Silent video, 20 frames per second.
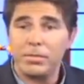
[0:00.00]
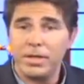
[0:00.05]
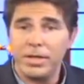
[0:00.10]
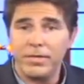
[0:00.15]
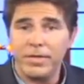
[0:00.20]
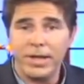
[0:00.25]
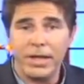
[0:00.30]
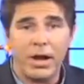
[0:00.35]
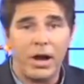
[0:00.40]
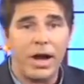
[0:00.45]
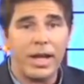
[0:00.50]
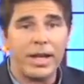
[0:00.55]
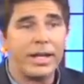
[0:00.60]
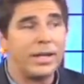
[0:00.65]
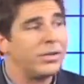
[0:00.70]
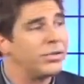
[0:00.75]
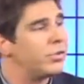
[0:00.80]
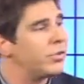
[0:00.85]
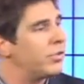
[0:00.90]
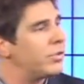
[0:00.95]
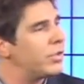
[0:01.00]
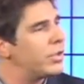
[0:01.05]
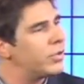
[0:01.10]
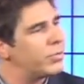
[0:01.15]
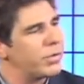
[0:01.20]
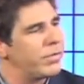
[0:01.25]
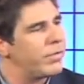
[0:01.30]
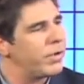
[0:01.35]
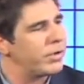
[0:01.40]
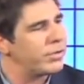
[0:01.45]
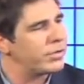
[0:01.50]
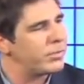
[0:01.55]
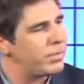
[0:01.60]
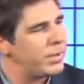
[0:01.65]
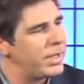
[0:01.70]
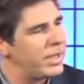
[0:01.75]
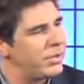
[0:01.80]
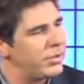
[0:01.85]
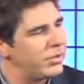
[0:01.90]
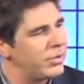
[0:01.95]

TV audience to this reverse speech,